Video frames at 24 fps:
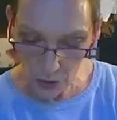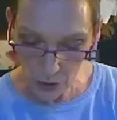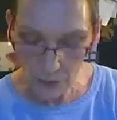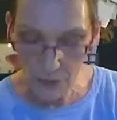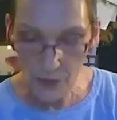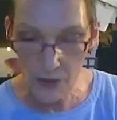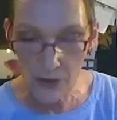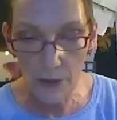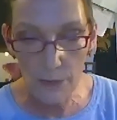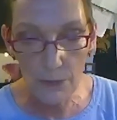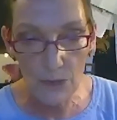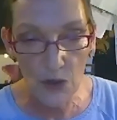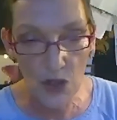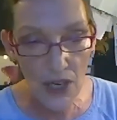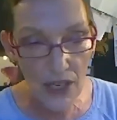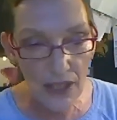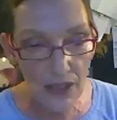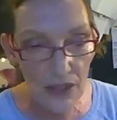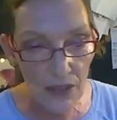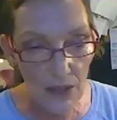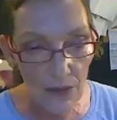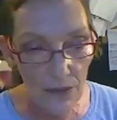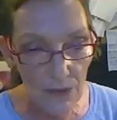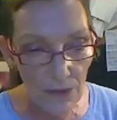of
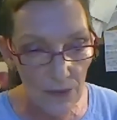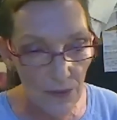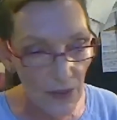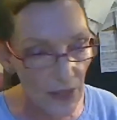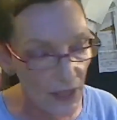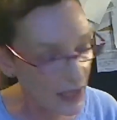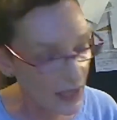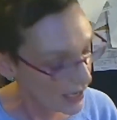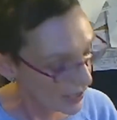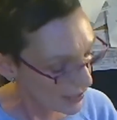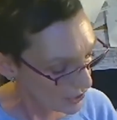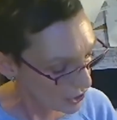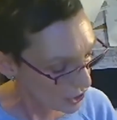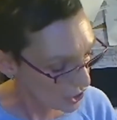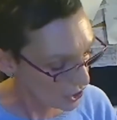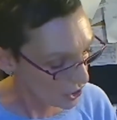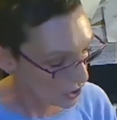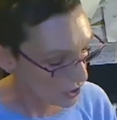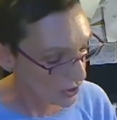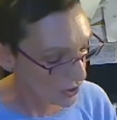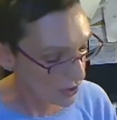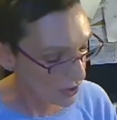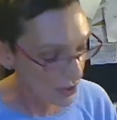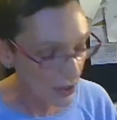
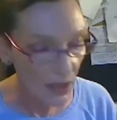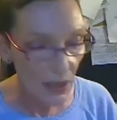subjectification